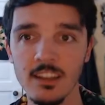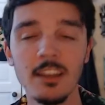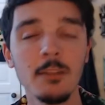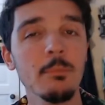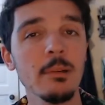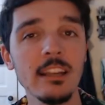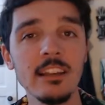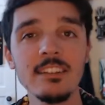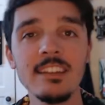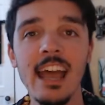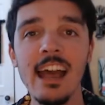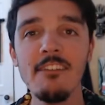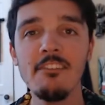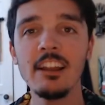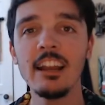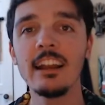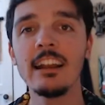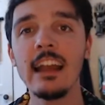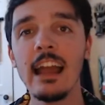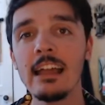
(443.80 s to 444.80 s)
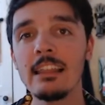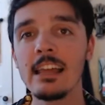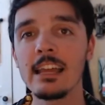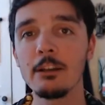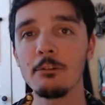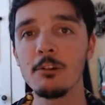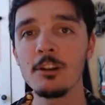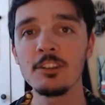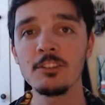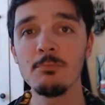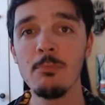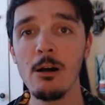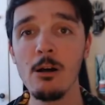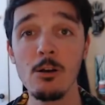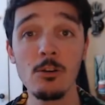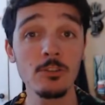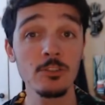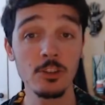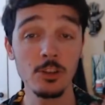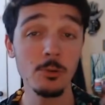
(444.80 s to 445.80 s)
Because having a guy like Chris
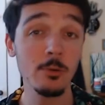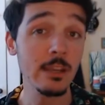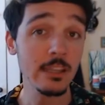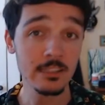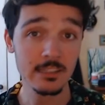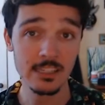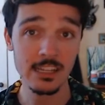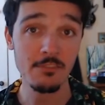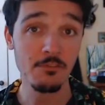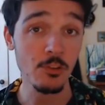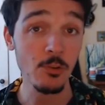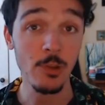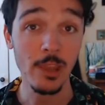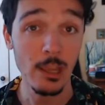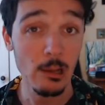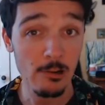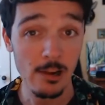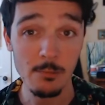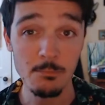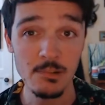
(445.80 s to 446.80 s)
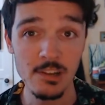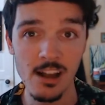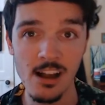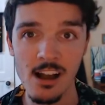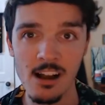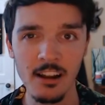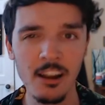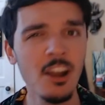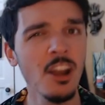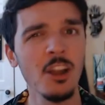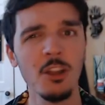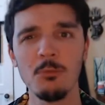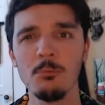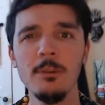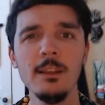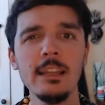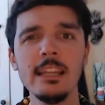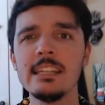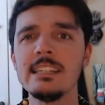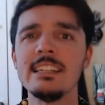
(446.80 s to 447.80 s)
Smalls, who is, if you hear him talk,
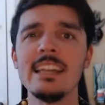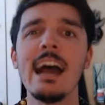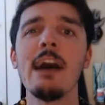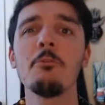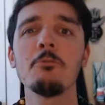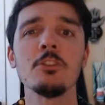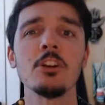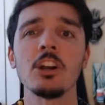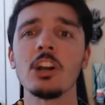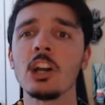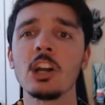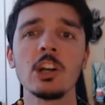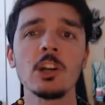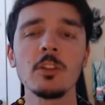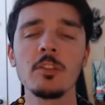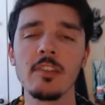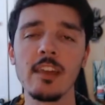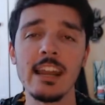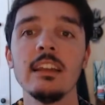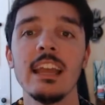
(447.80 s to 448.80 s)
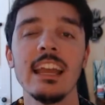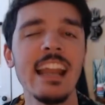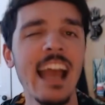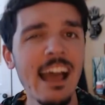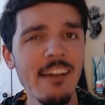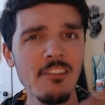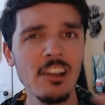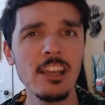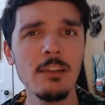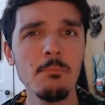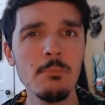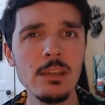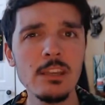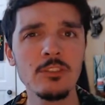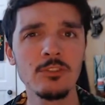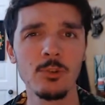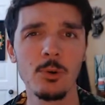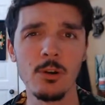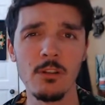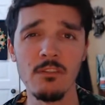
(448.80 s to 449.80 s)
really down to earth, and having him be
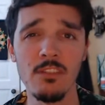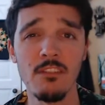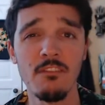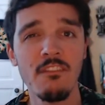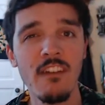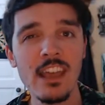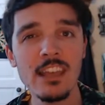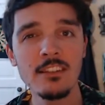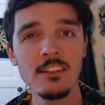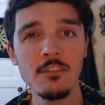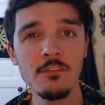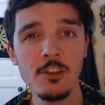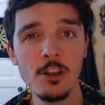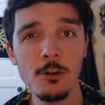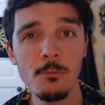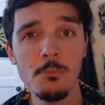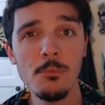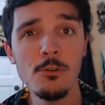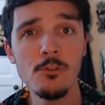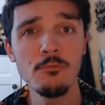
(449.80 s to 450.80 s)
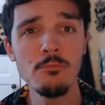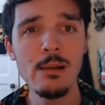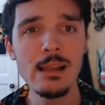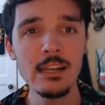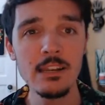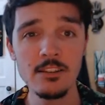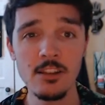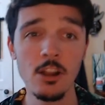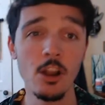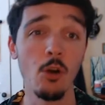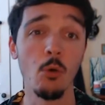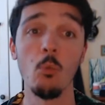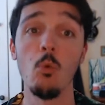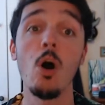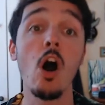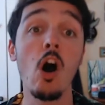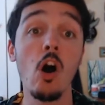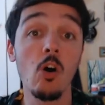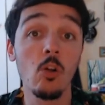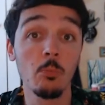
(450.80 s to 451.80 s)
sort of the face of your movement
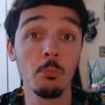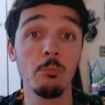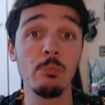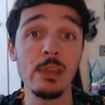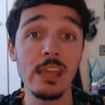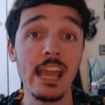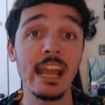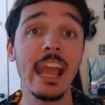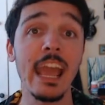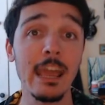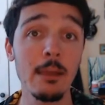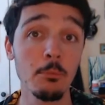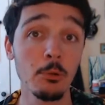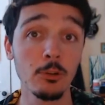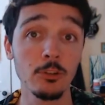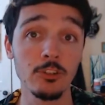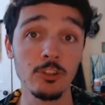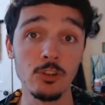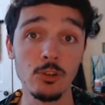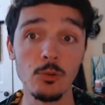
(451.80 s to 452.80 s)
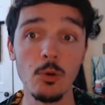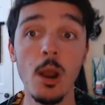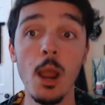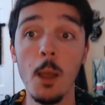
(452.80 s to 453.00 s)
while being able to